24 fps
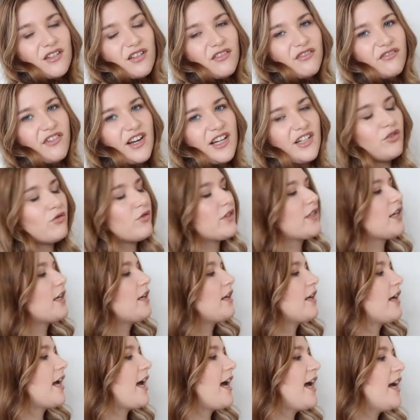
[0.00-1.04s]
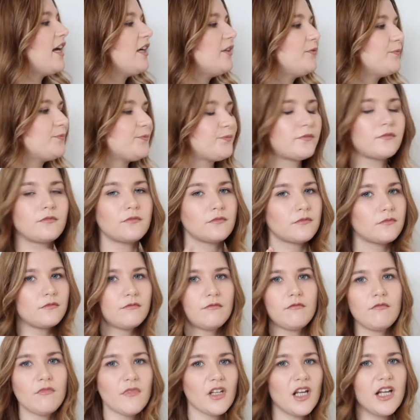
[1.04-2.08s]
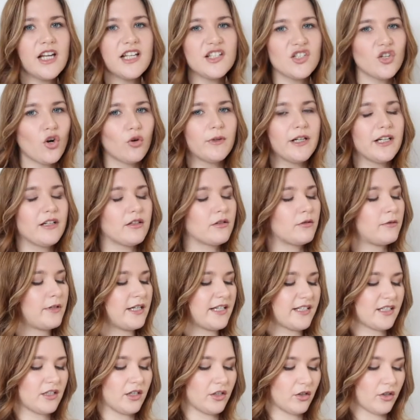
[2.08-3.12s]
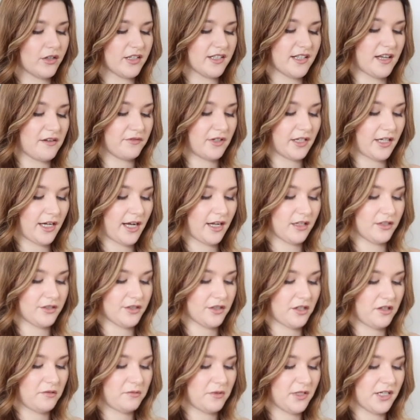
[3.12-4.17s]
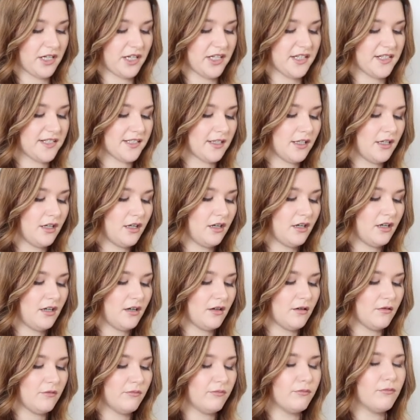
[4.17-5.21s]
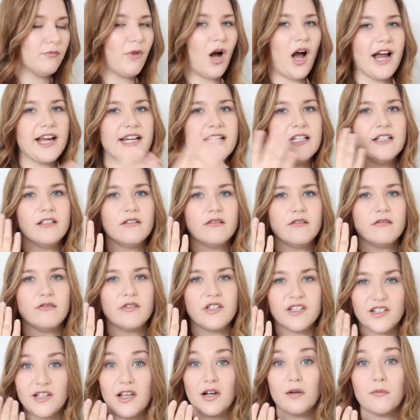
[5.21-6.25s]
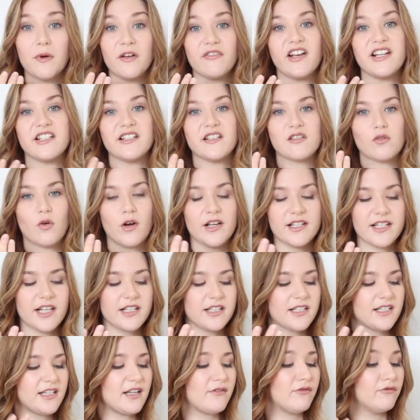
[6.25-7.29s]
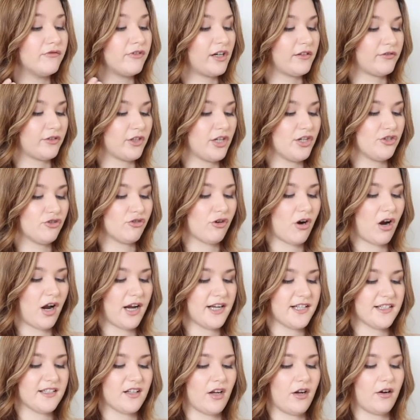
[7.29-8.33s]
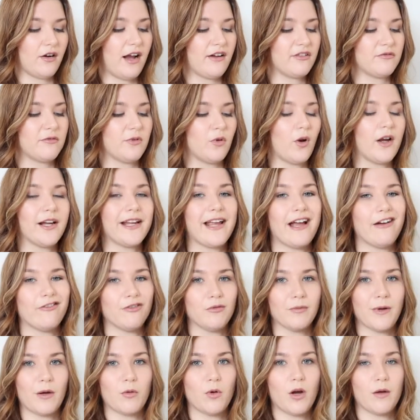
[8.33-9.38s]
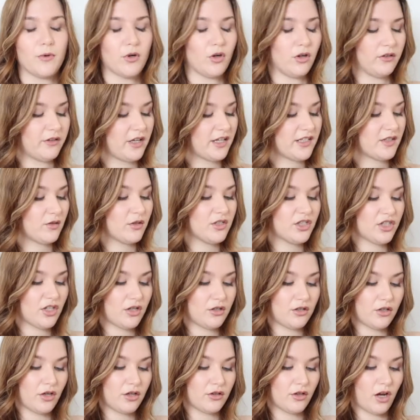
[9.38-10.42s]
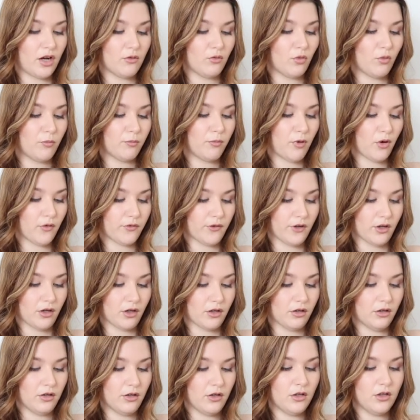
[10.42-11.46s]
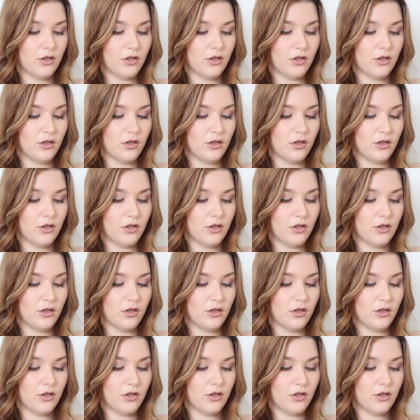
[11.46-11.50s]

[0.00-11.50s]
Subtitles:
the facial skincare is not really the reason I got this advent calendar, because the skin on my face is quite sensitive and very, very dry, so I have to be quite careful about what I put on there. So I don't know that I will bother